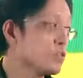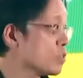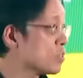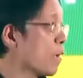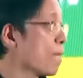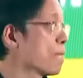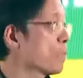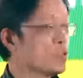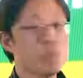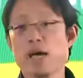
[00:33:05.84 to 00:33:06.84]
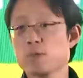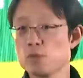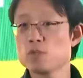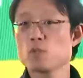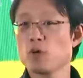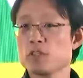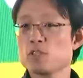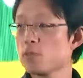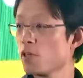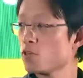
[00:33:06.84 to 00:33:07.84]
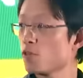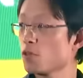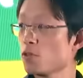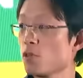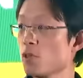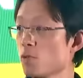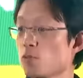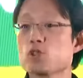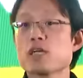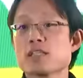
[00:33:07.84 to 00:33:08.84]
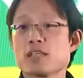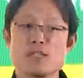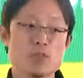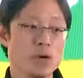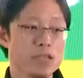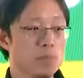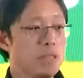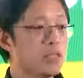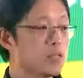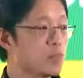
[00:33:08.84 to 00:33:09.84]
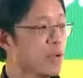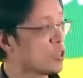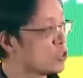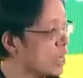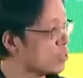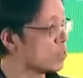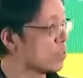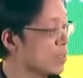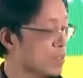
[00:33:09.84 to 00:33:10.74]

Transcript: is the same. You're buying music royalties because of what you projected. It's why the Beatles or Michael Jackson